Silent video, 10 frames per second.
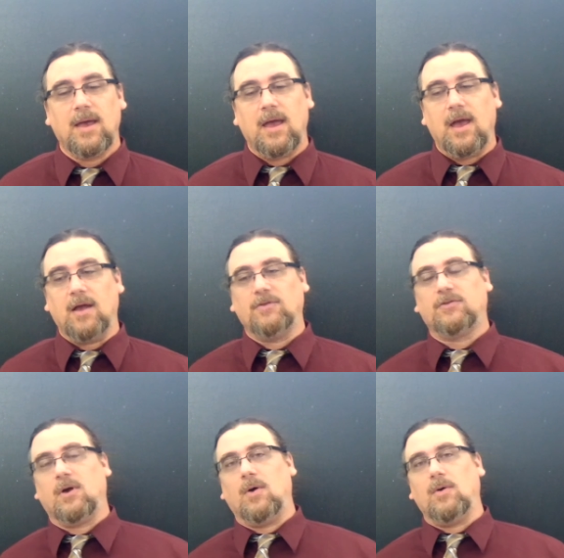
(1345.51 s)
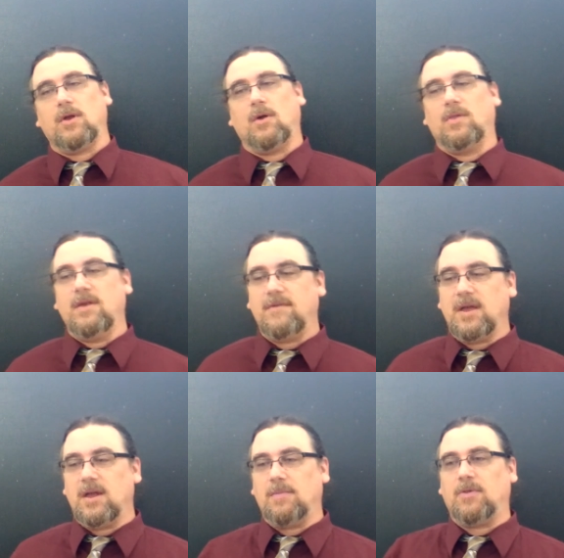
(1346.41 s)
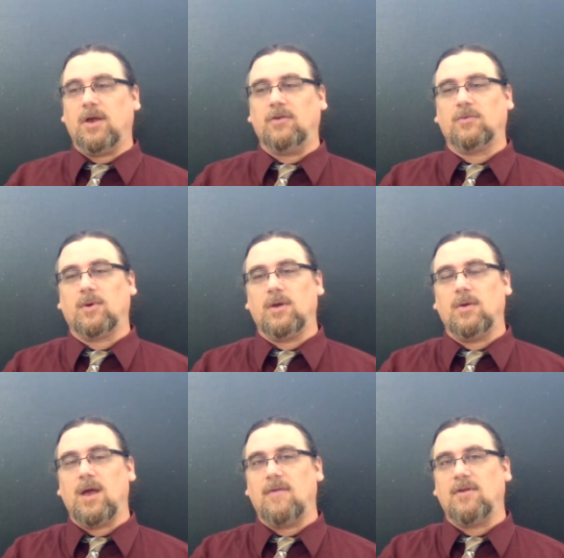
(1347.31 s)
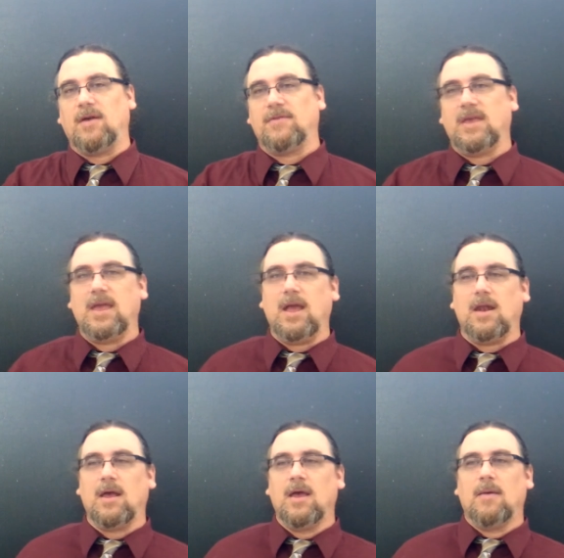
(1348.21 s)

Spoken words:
And so, living in a place where you have enough to eat,